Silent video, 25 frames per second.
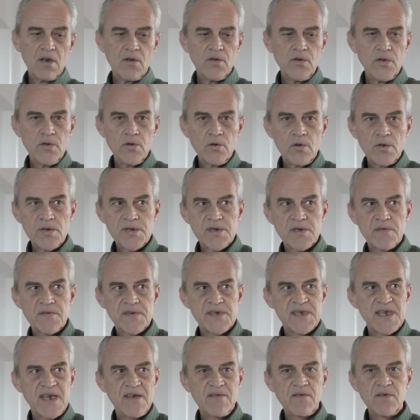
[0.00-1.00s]
north of
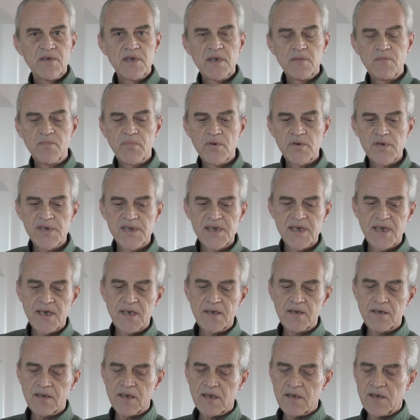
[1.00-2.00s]

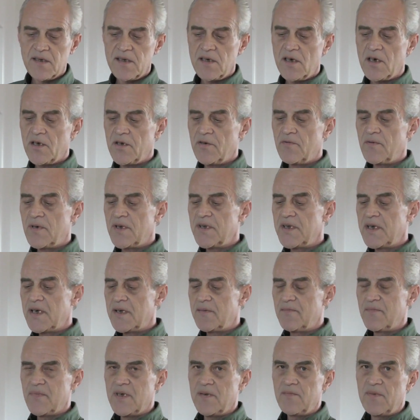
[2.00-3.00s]
70% and the other one
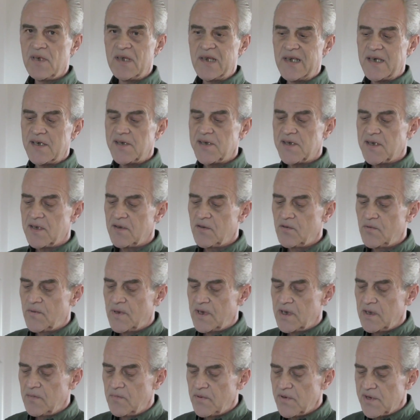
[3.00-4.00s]
had maybe less than
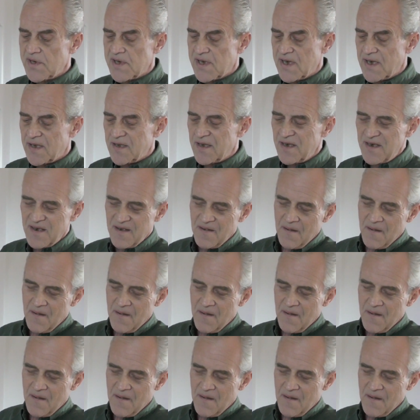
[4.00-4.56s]
20%.